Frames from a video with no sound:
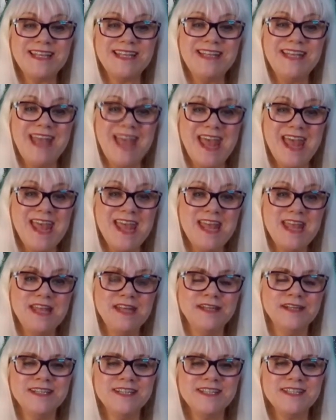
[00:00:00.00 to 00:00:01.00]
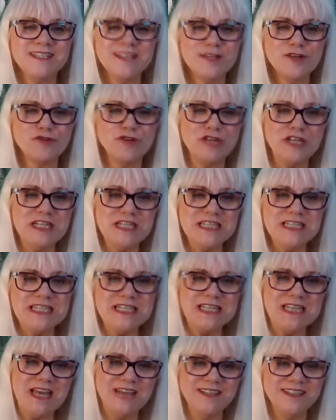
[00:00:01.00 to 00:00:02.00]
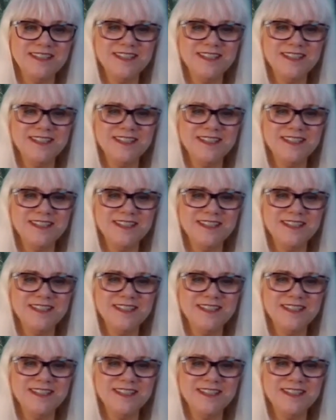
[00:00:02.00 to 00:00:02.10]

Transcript: yay, synchronicity.